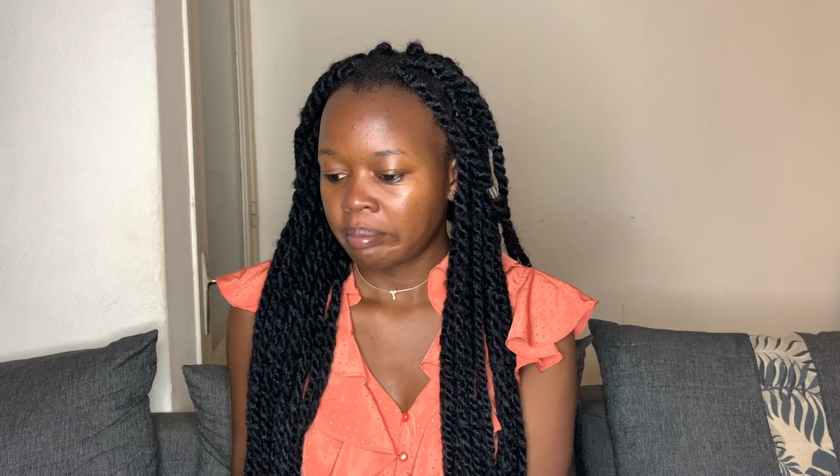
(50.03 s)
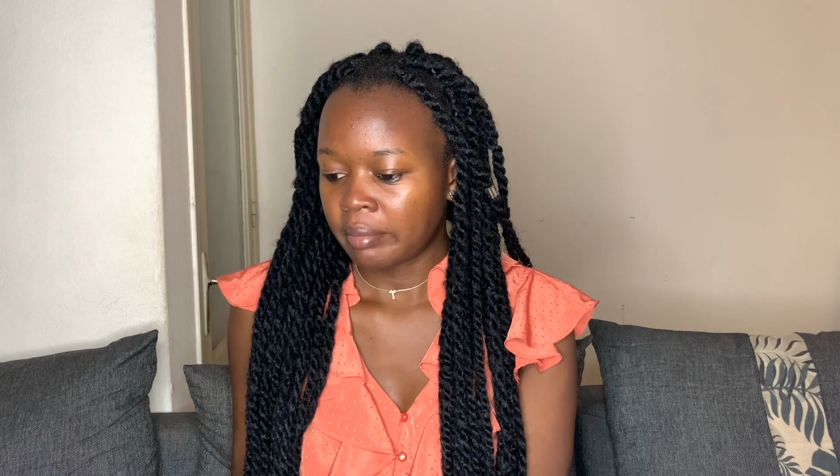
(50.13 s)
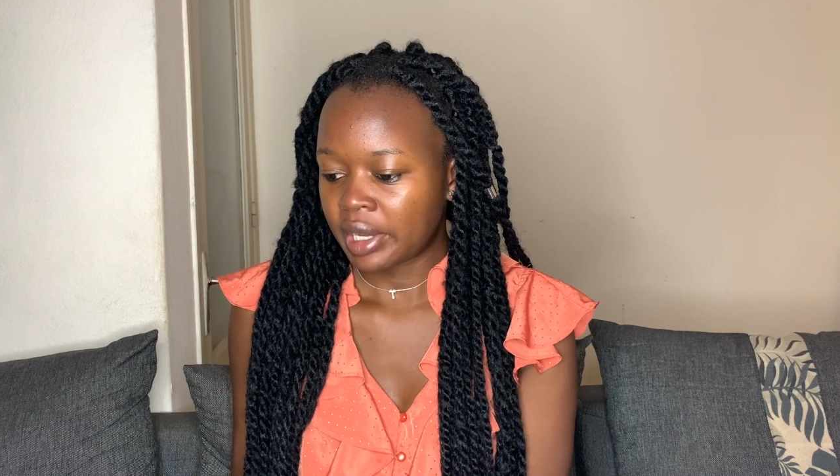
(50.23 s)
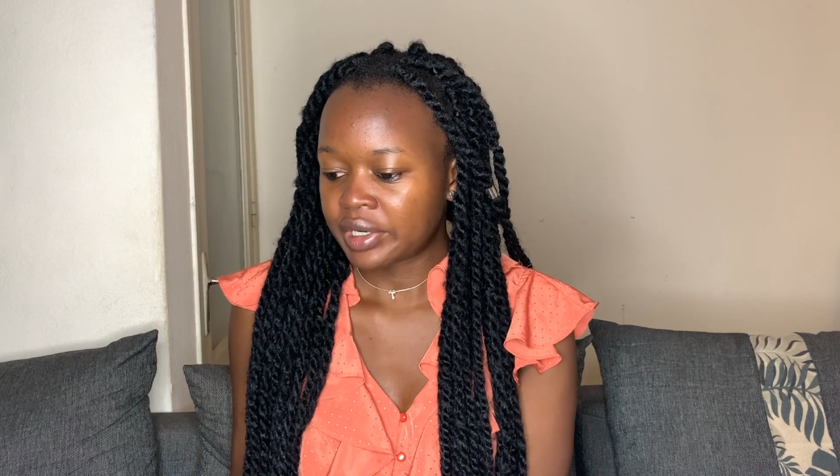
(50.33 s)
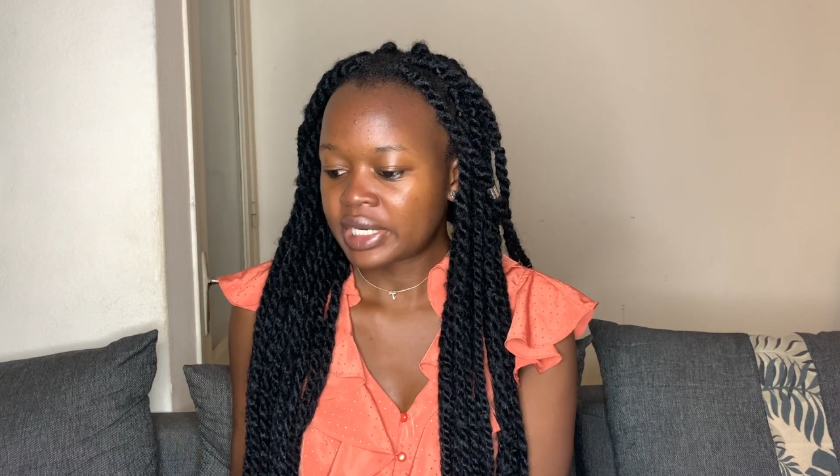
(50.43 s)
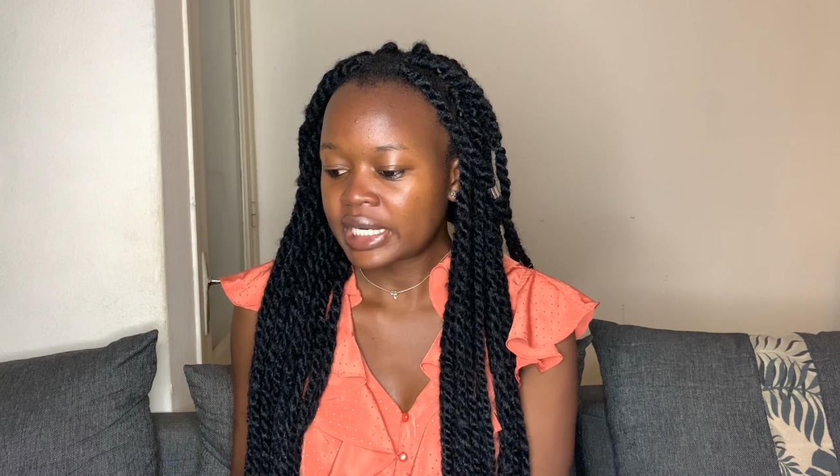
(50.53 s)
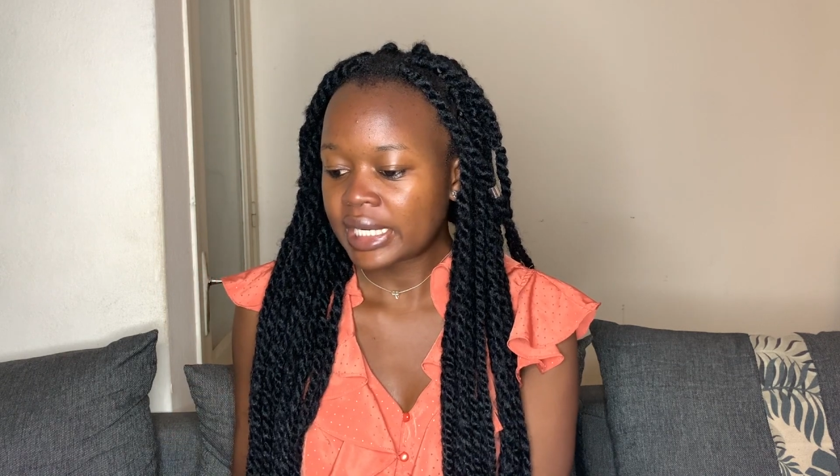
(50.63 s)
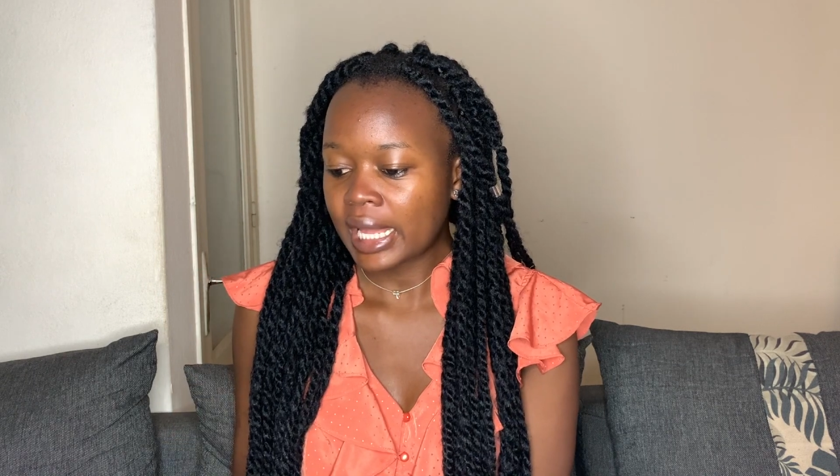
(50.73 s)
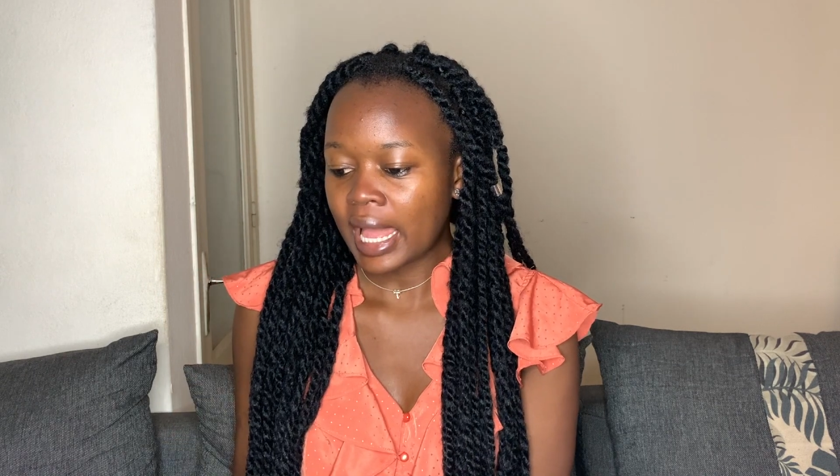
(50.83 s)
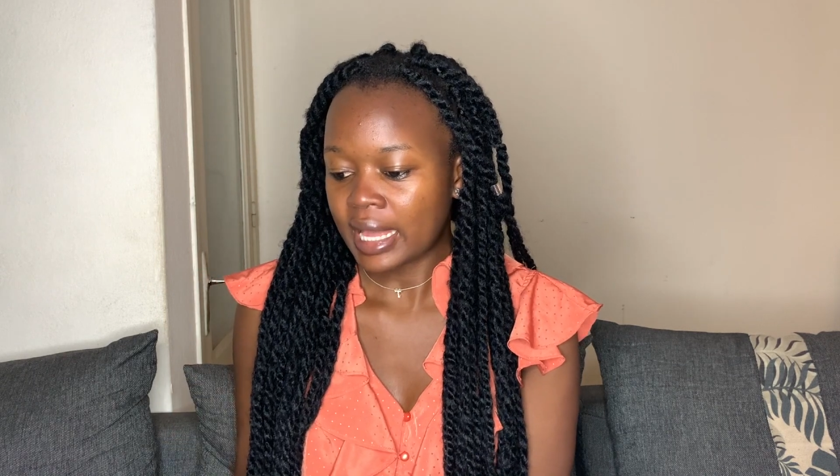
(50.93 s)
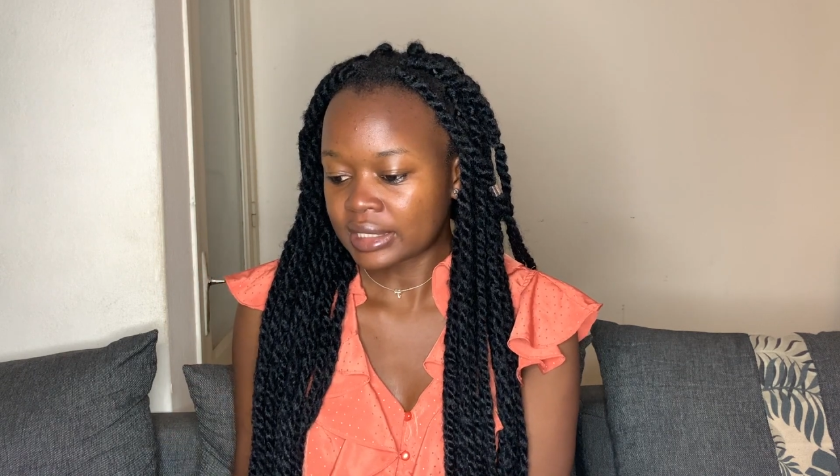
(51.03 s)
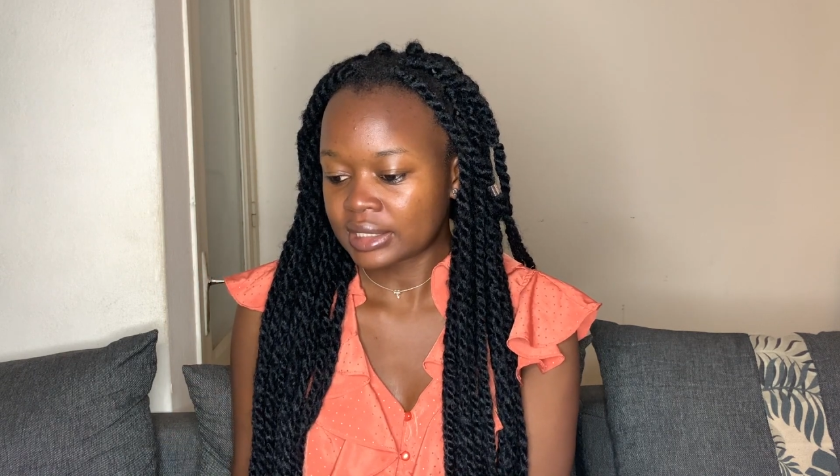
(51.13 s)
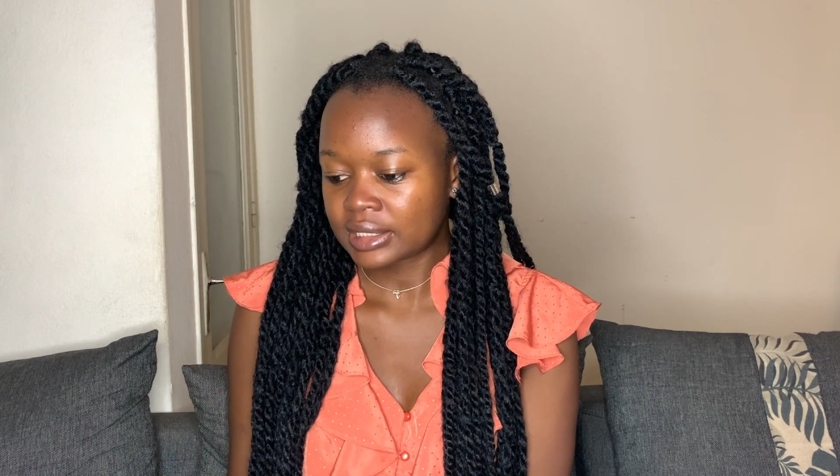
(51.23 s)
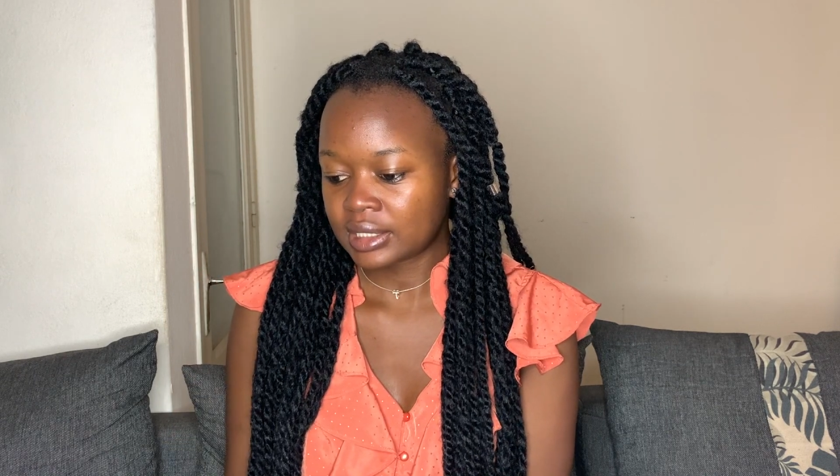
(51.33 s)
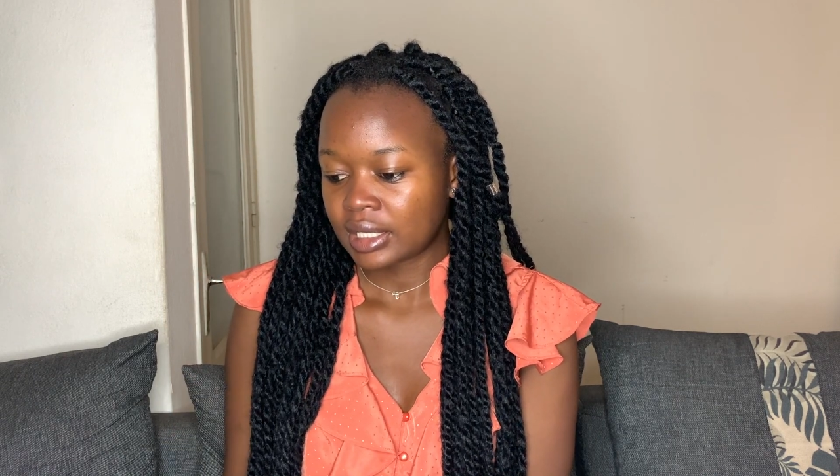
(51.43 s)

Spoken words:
Marie asked,